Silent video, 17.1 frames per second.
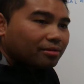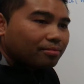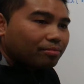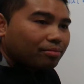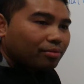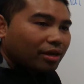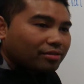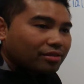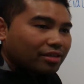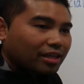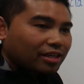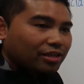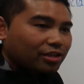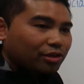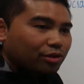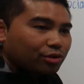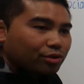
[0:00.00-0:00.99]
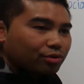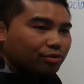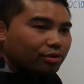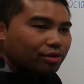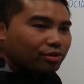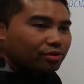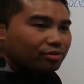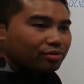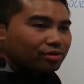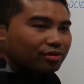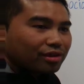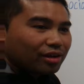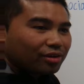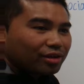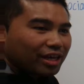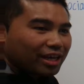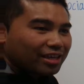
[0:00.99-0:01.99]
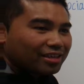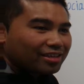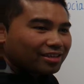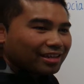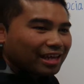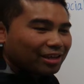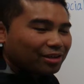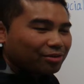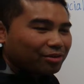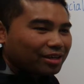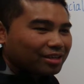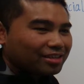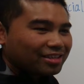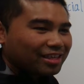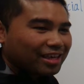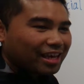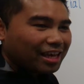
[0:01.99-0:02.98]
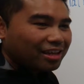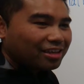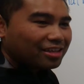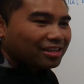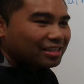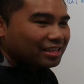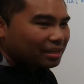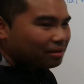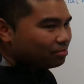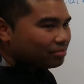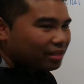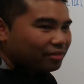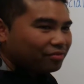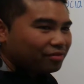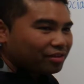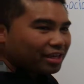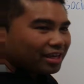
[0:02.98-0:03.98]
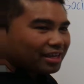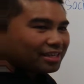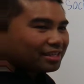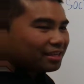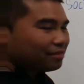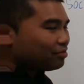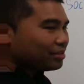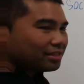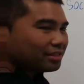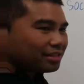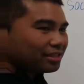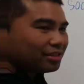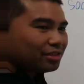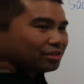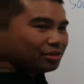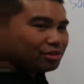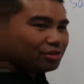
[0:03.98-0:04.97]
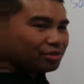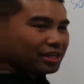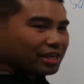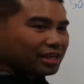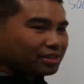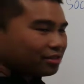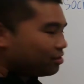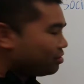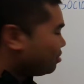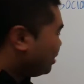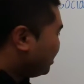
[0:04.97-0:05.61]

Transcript: Bren's like, guru. Okay, LOL. Yeah, yep, definitely. I can definitely see you doing that too.